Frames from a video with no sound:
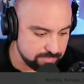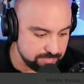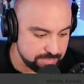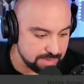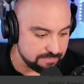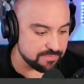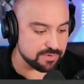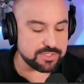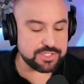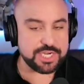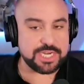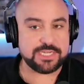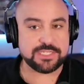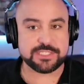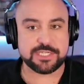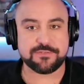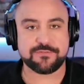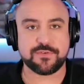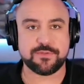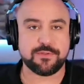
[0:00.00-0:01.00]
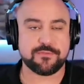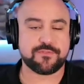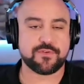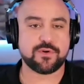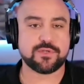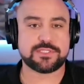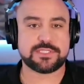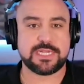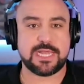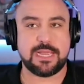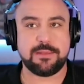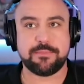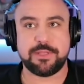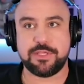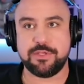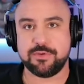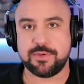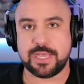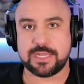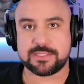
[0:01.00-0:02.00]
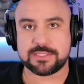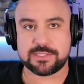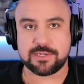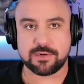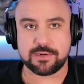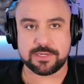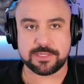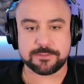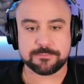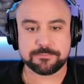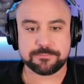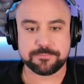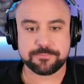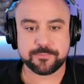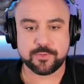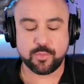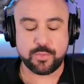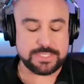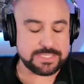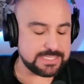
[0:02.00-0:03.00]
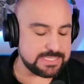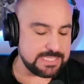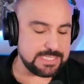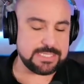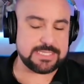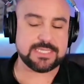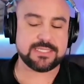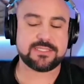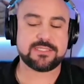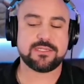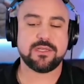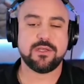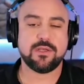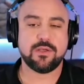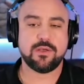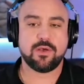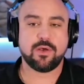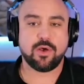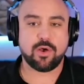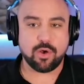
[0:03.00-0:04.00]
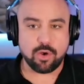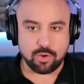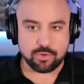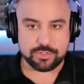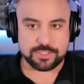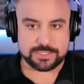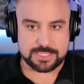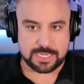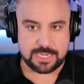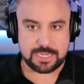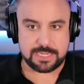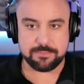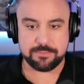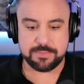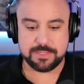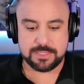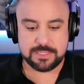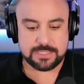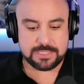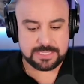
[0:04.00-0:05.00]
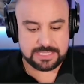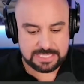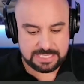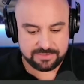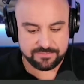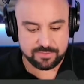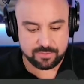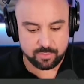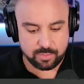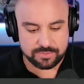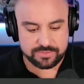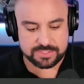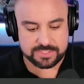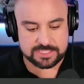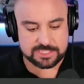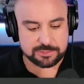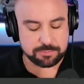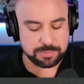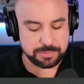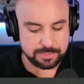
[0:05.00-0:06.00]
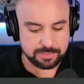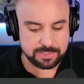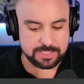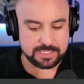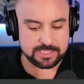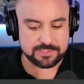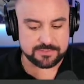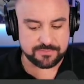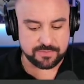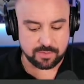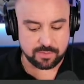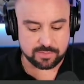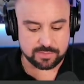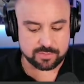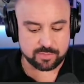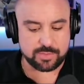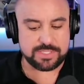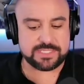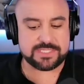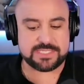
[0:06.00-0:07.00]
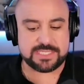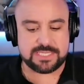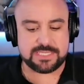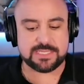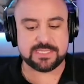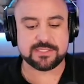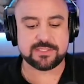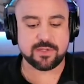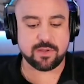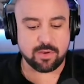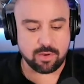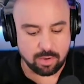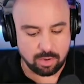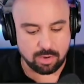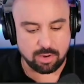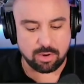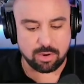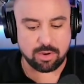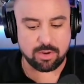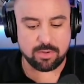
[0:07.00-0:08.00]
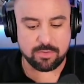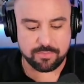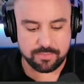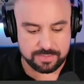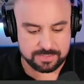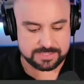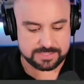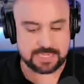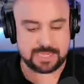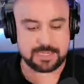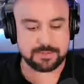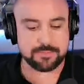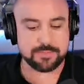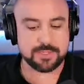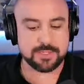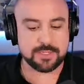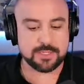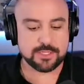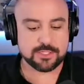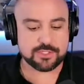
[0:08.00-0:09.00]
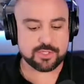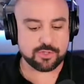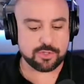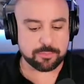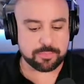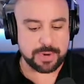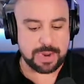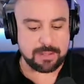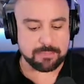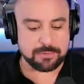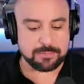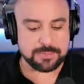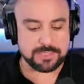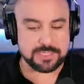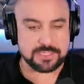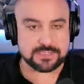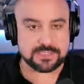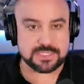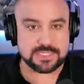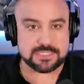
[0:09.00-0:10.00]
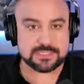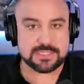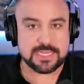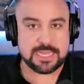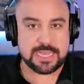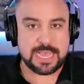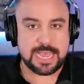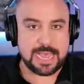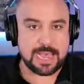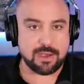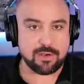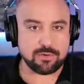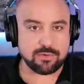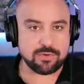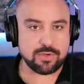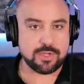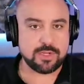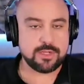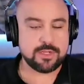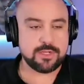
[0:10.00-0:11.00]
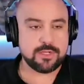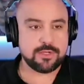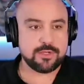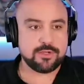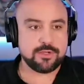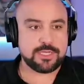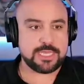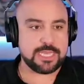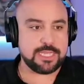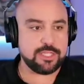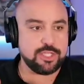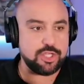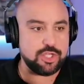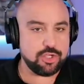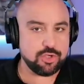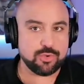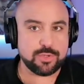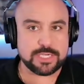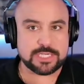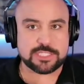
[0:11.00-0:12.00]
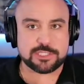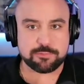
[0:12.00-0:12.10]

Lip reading: never changed it from the first time that you got started. We see this all the time. Even with experienced folks, we see this all time. So the problem is how can you